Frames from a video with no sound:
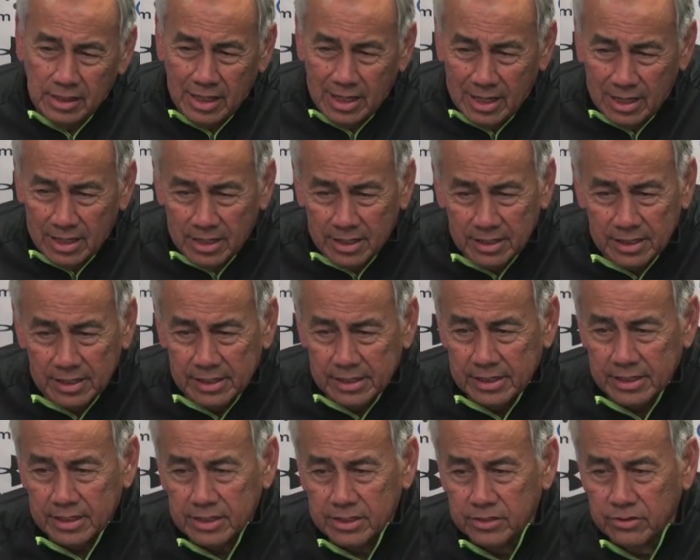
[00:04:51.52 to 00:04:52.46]
Nah.
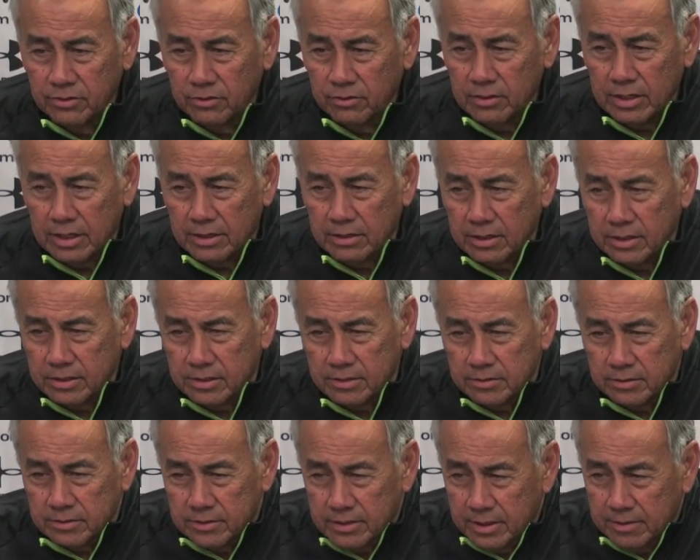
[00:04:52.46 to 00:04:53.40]
You
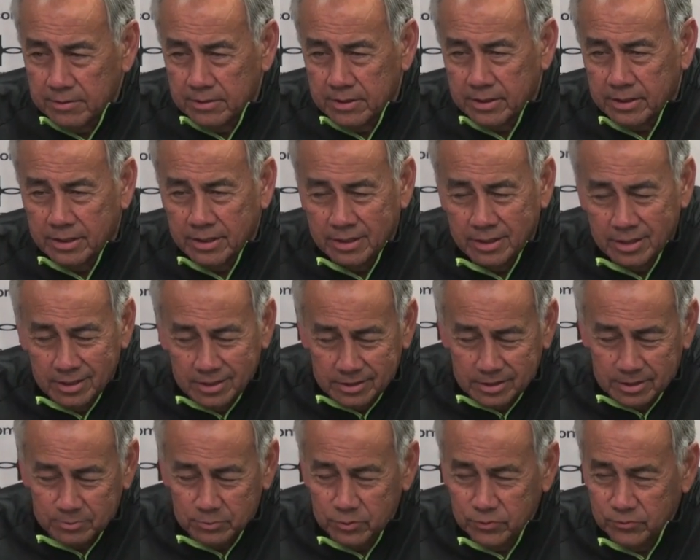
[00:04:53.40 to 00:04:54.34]
know,
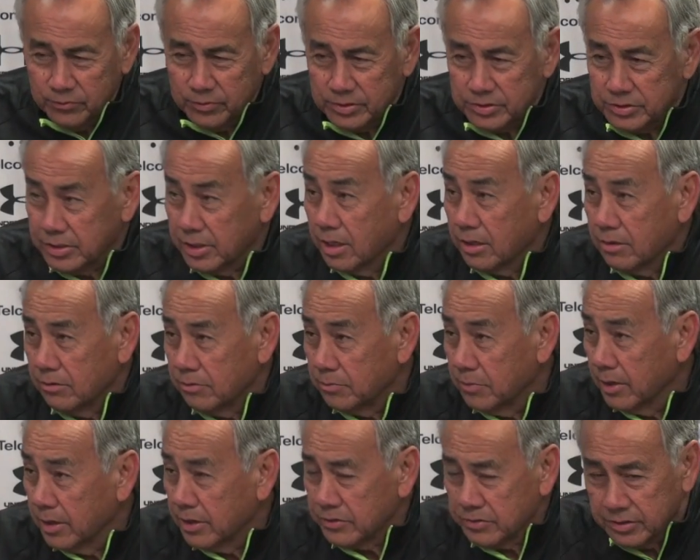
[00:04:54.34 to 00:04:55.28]
the movement is to get
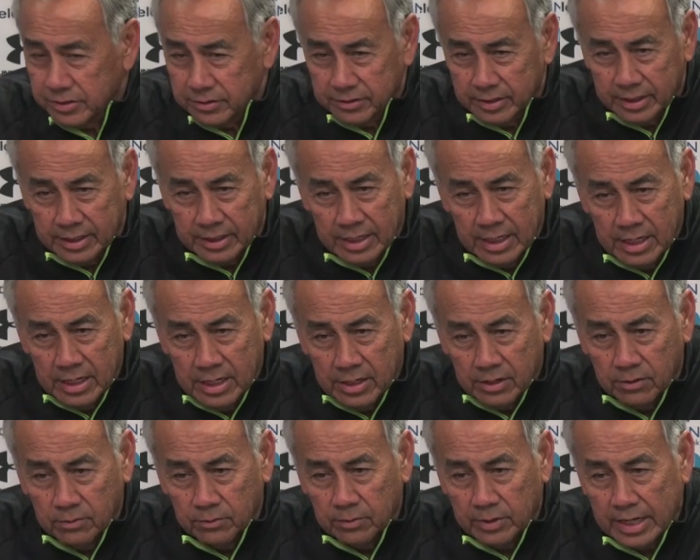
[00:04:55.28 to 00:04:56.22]
good players in, right?
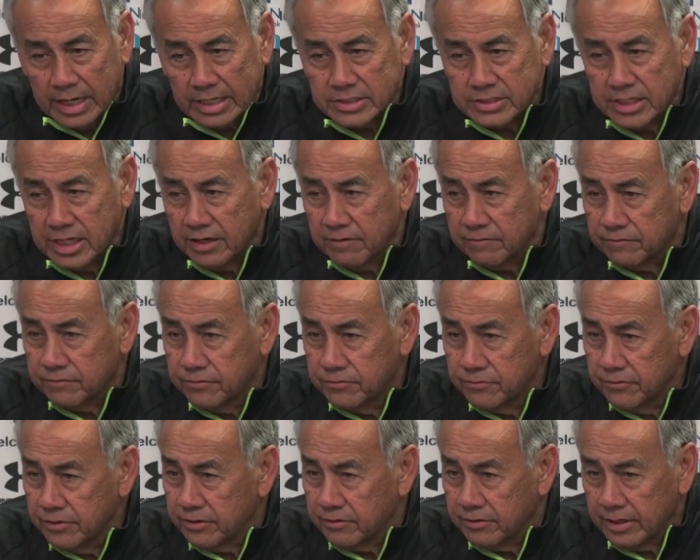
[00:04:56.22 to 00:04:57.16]
We actually have
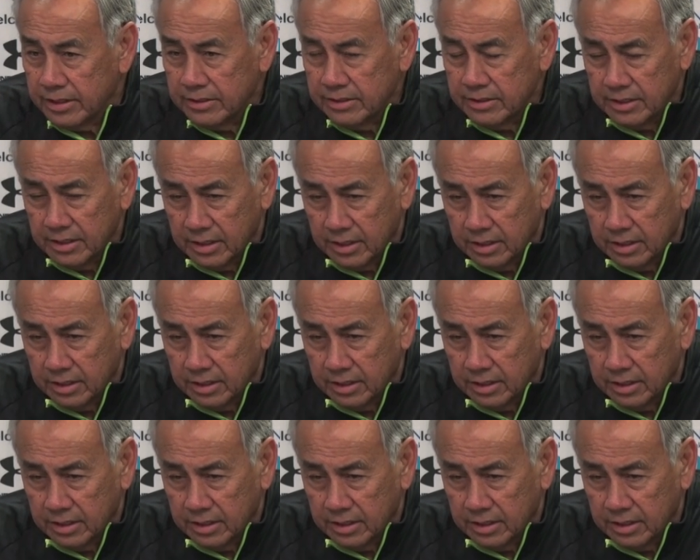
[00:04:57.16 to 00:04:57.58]
three, right?